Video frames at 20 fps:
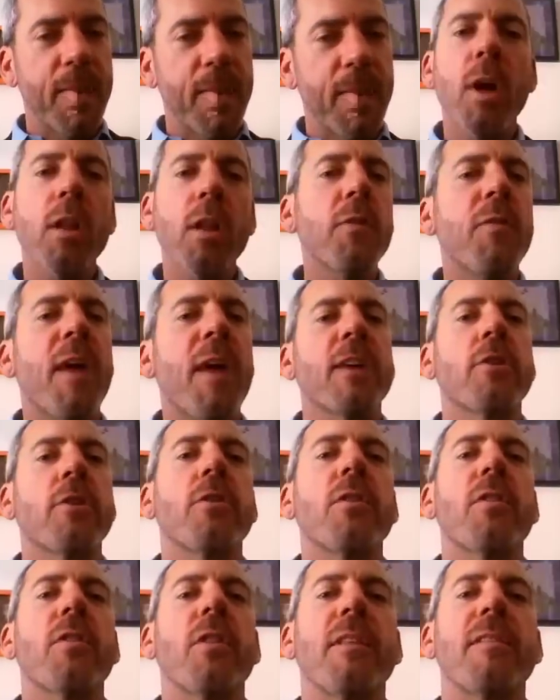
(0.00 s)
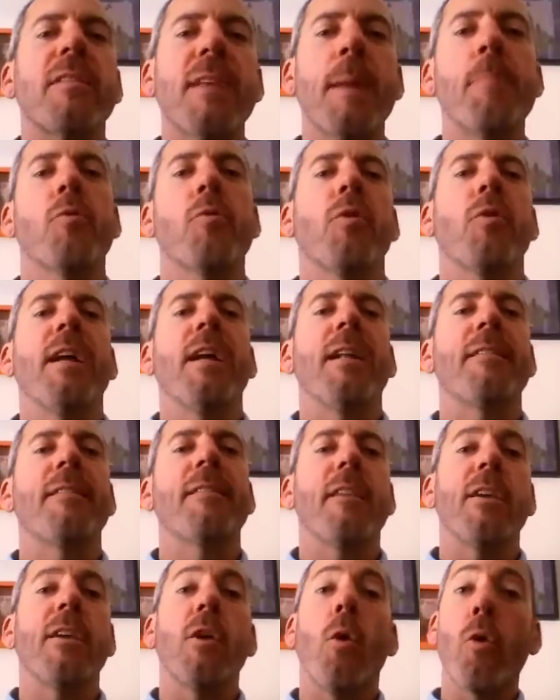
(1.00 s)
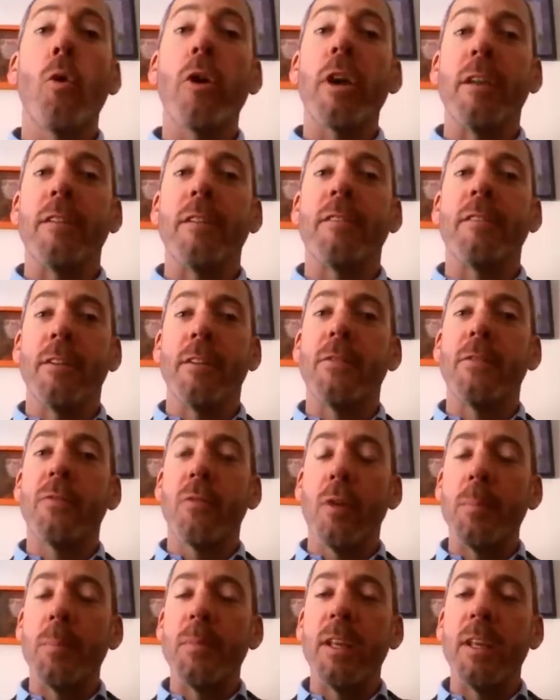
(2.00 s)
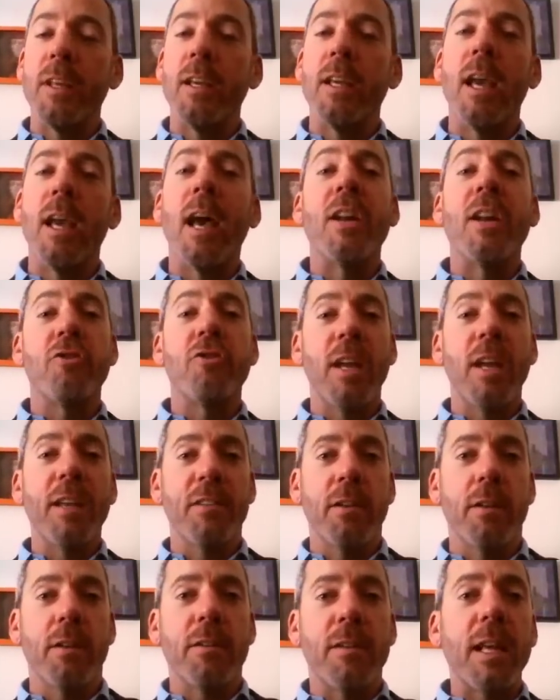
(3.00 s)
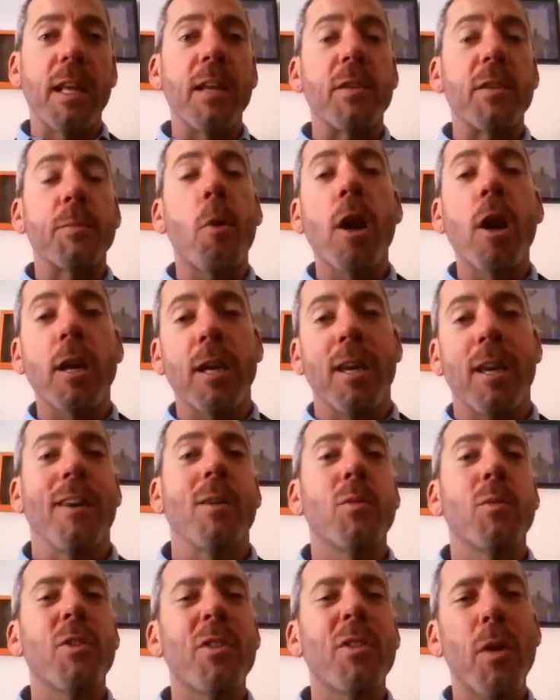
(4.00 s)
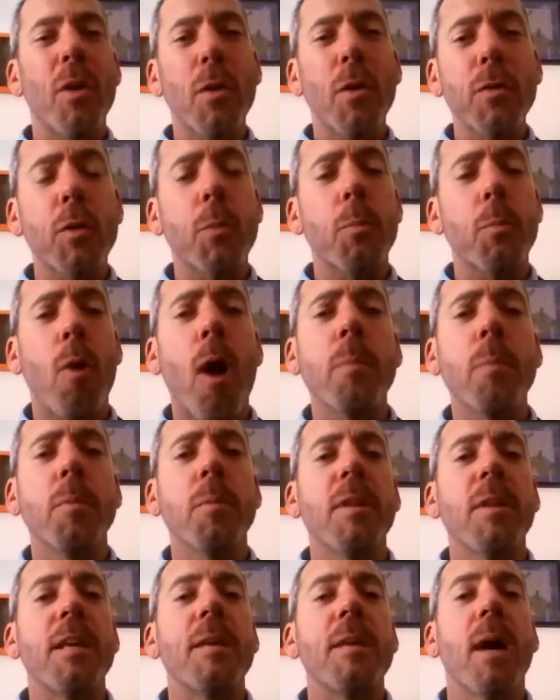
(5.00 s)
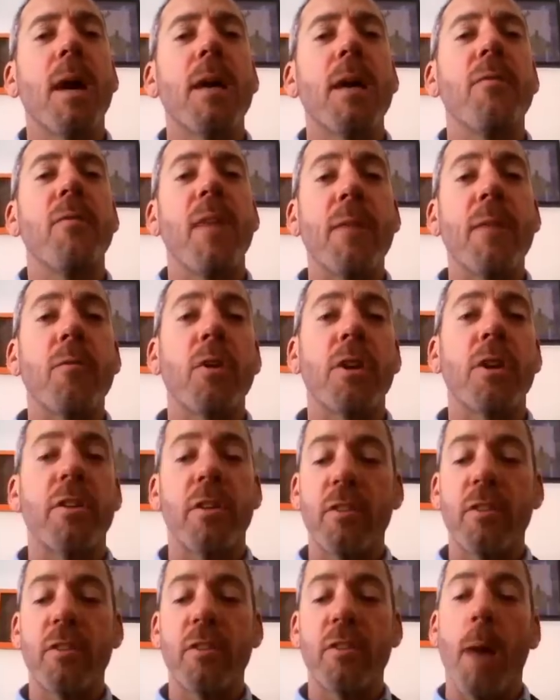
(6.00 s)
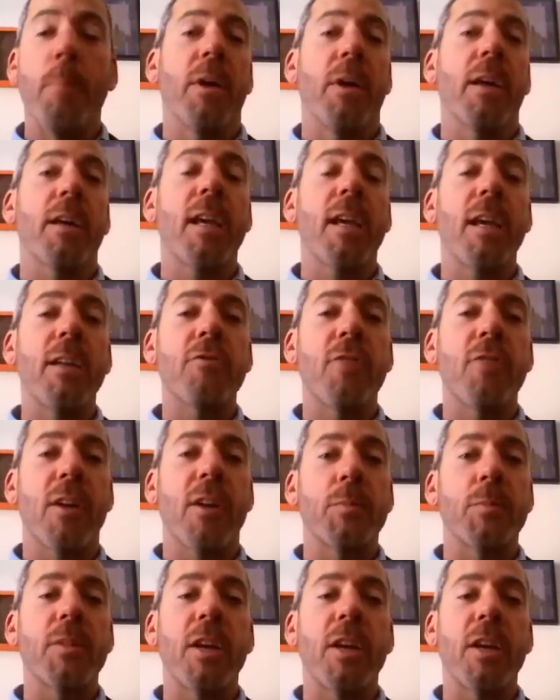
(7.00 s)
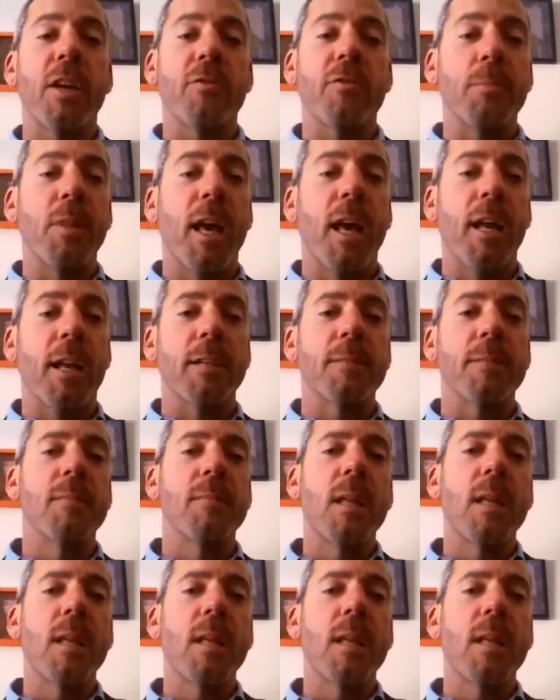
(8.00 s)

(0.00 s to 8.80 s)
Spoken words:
One of the factors that separates the oriented from the adjacent is parking, which is also probably my favorite topic in transportation planning.